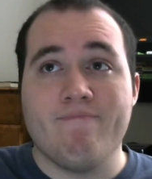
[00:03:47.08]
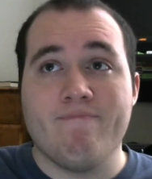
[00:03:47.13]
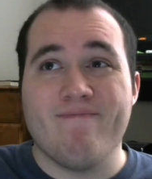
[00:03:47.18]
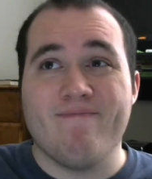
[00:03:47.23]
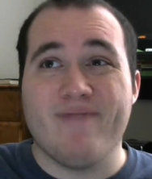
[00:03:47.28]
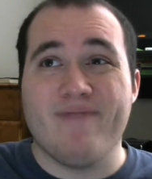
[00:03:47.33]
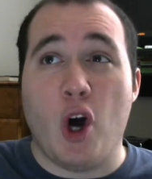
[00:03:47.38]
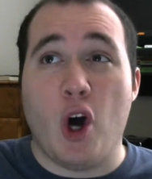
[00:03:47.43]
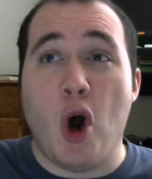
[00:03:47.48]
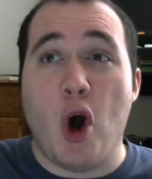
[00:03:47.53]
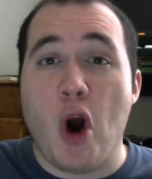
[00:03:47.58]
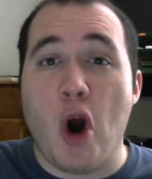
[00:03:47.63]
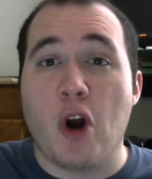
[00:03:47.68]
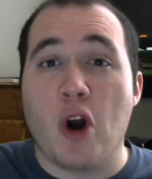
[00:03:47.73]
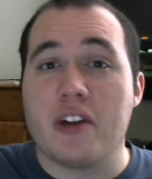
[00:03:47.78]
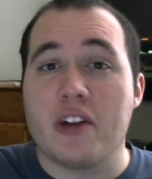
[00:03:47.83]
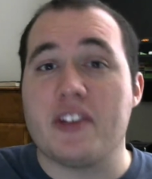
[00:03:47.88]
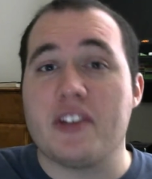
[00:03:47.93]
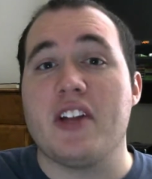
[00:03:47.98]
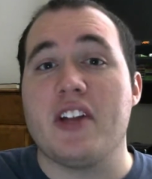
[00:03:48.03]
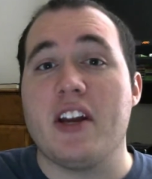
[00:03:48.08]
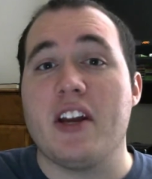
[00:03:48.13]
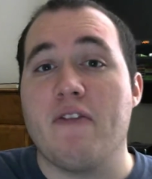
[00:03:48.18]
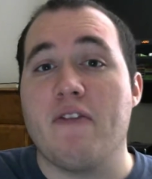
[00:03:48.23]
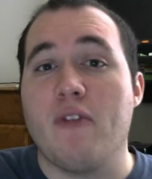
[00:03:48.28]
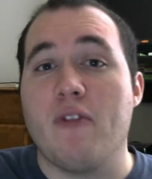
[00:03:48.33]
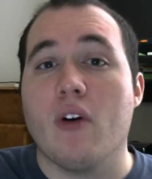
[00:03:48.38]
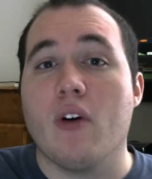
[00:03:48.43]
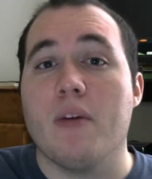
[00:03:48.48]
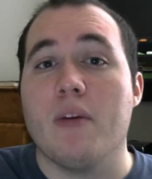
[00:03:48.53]
the hardest thing
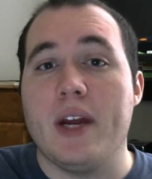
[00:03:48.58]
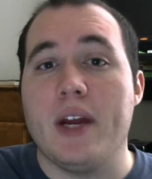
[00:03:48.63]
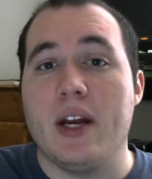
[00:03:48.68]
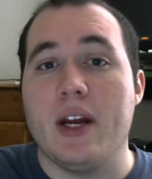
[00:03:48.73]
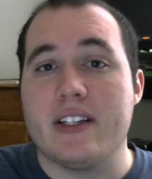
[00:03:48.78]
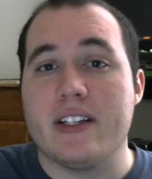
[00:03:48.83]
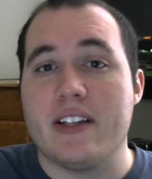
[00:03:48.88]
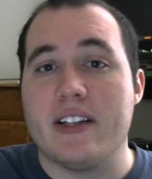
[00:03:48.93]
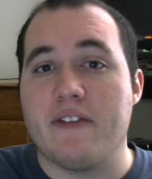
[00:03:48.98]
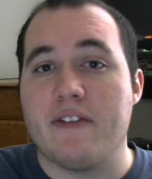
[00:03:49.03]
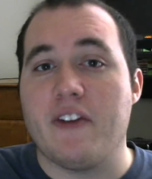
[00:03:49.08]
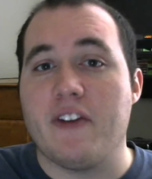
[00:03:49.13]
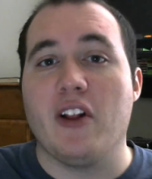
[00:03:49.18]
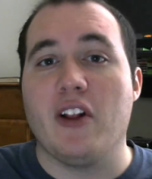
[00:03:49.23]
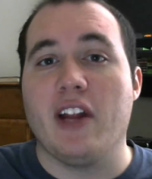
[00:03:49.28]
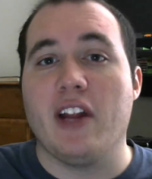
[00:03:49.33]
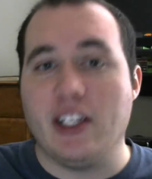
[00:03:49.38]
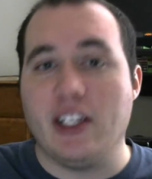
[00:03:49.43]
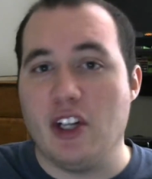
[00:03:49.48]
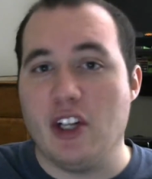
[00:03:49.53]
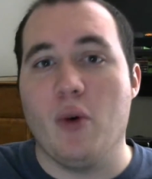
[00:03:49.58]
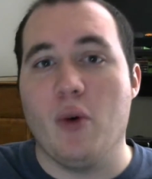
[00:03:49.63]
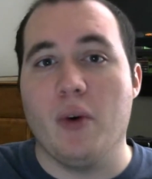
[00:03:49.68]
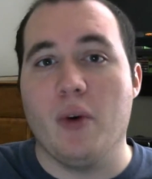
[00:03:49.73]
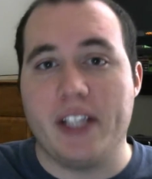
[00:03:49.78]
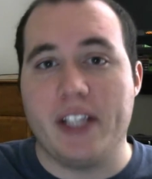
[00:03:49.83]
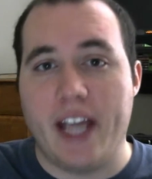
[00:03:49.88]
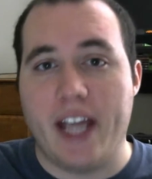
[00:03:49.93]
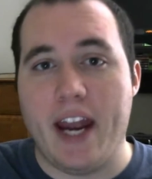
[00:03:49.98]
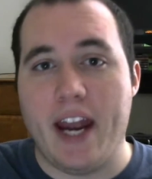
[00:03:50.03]
for me is it felt like no
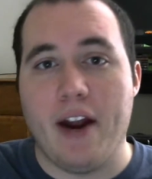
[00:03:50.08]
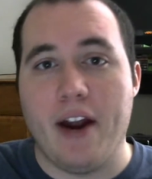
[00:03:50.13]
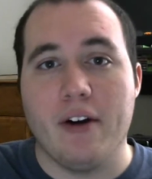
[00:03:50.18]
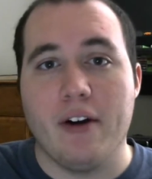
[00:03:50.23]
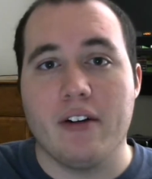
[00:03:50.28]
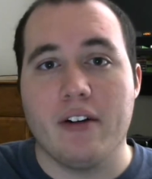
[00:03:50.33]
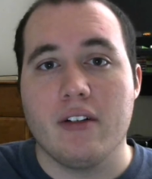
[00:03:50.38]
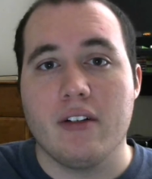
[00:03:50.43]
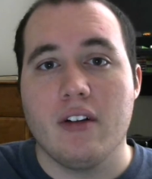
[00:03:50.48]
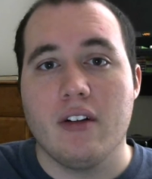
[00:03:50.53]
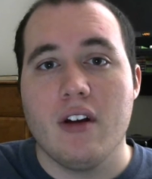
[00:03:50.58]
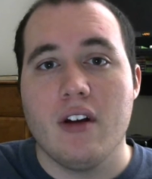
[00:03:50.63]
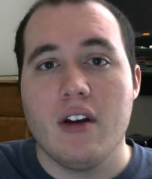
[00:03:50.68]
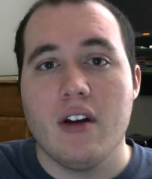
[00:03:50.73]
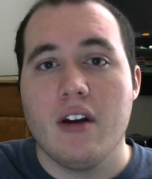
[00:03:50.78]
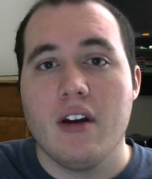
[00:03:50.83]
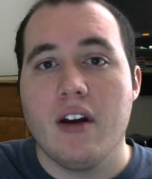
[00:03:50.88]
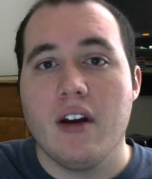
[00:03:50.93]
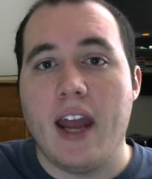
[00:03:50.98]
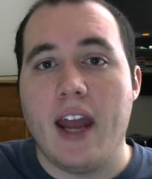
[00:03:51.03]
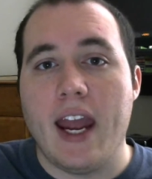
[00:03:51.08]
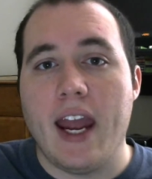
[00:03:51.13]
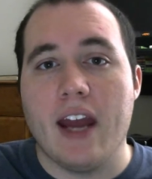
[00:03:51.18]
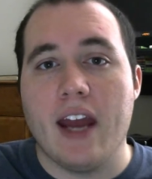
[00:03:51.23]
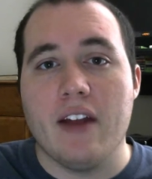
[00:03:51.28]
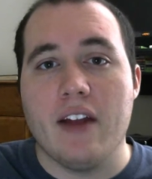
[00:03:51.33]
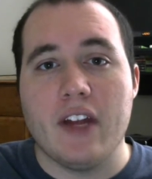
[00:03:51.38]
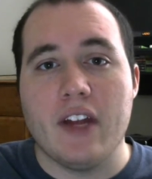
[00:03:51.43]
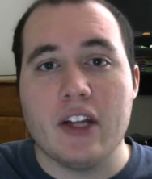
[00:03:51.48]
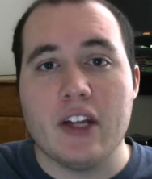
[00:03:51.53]
one cared
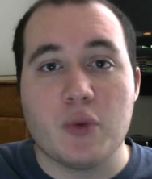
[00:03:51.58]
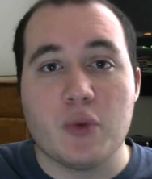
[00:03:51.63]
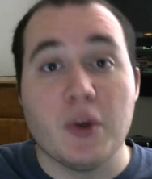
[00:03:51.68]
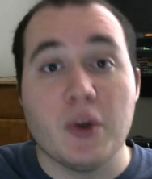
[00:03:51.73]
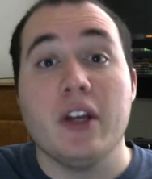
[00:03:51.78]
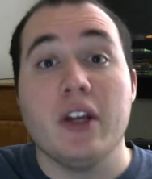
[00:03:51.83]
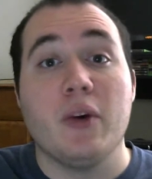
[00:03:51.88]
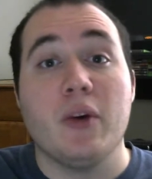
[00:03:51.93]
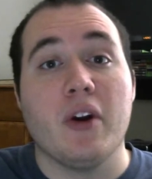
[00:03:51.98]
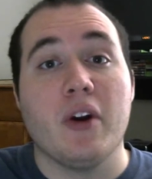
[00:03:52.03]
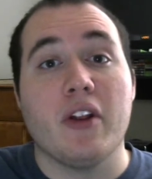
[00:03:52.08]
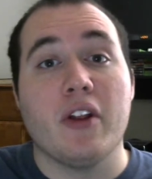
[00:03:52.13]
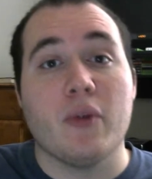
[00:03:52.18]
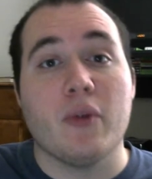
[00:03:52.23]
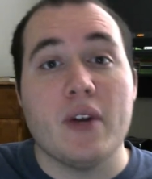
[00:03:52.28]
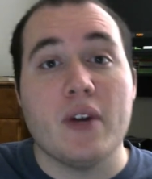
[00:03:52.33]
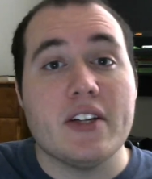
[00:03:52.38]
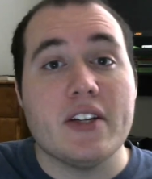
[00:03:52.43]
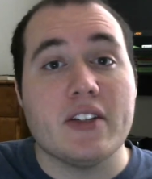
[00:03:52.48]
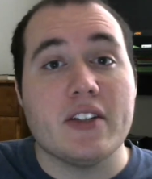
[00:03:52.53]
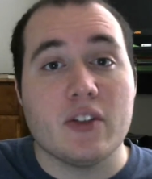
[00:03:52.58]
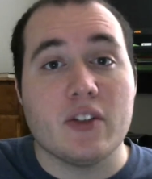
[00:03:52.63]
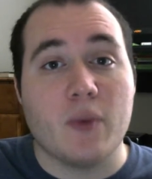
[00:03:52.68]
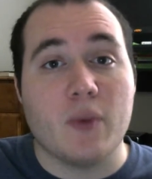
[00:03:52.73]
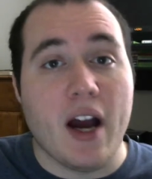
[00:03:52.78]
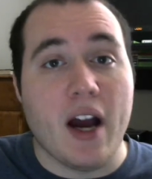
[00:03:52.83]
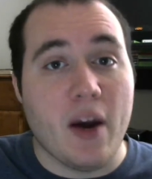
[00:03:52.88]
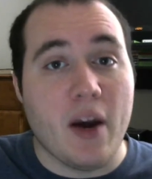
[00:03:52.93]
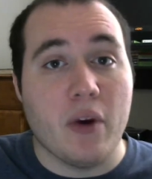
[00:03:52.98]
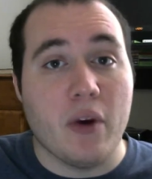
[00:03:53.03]
and that's really one of the reasons
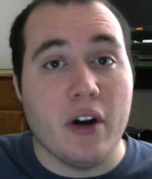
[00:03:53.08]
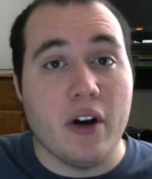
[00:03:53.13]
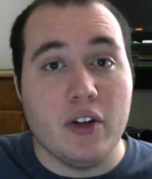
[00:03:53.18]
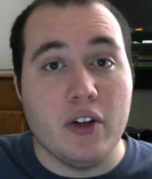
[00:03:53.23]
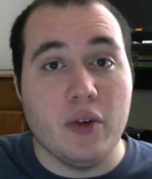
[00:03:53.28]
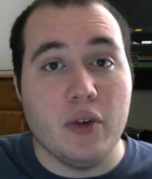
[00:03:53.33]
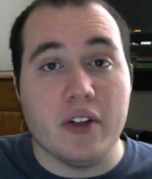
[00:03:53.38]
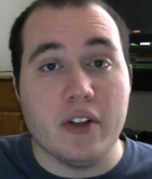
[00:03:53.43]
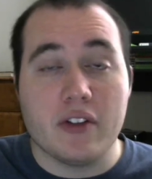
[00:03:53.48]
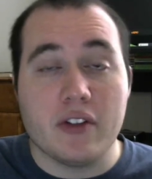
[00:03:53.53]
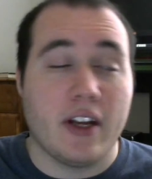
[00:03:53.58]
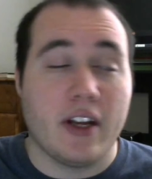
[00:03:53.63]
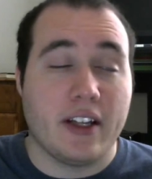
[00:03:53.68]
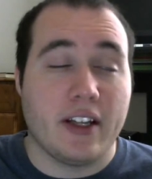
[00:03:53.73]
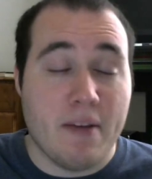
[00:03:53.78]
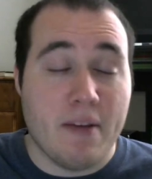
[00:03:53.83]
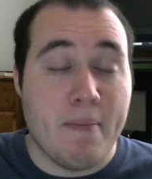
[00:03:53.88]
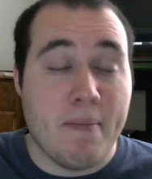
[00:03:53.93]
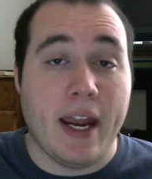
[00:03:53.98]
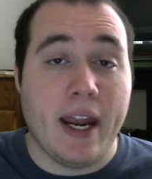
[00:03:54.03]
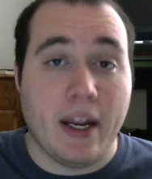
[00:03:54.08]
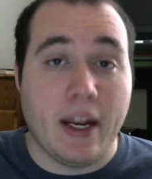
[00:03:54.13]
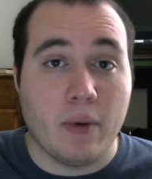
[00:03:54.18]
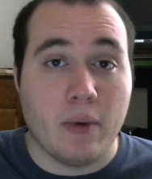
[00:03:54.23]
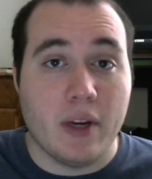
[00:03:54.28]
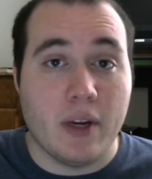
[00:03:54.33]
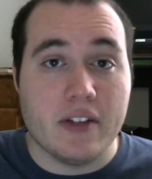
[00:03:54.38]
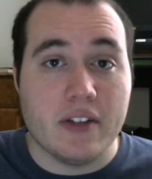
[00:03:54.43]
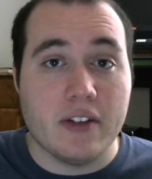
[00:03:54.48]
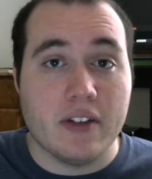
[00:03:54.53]
why I want to do this, like the main
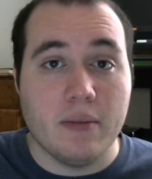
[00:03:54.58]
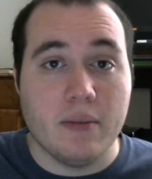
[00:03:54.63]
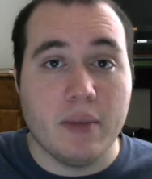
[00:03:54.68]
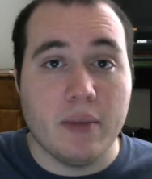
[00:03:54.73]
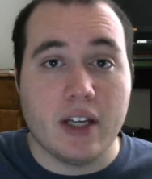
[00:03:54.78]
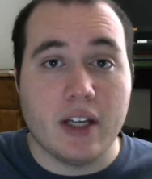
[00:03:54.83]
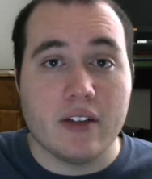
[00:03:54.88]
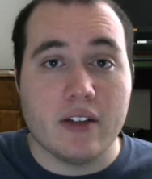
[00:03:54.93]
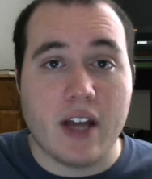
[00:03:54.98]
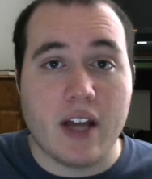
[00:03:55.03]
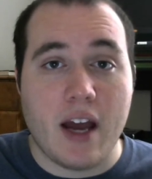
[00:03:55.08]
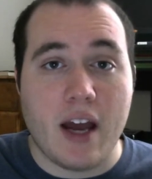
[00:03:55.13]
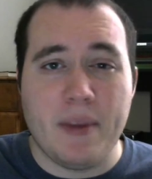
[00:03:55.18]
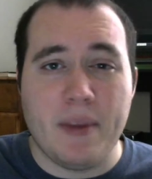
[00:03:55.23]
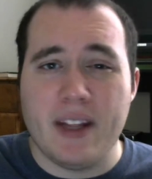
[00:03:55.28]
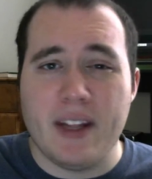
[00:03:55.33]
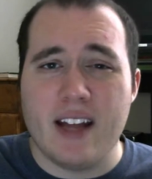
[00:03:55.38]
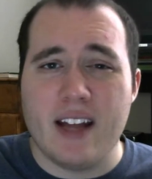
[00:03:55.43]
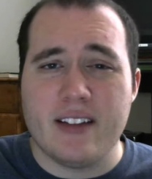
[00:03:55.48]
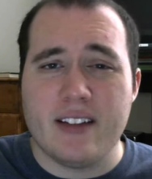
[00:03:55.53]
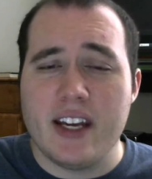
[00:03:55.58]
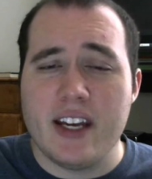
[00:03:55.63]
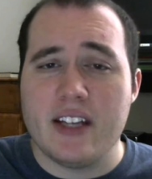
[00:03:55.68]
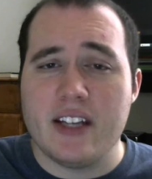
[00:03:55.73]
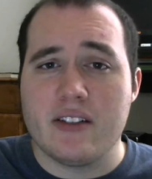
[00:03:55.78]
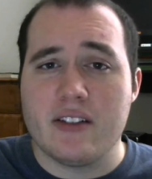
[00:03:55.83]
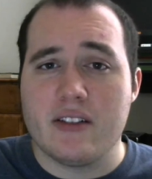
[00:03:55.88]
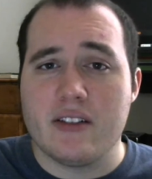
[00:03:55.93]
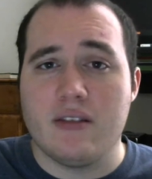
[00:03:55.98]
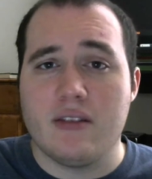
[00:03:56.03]
reason, because I mean that
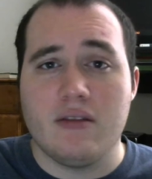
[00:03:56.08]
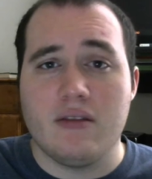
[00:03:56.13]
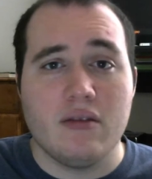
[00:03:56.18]
takes,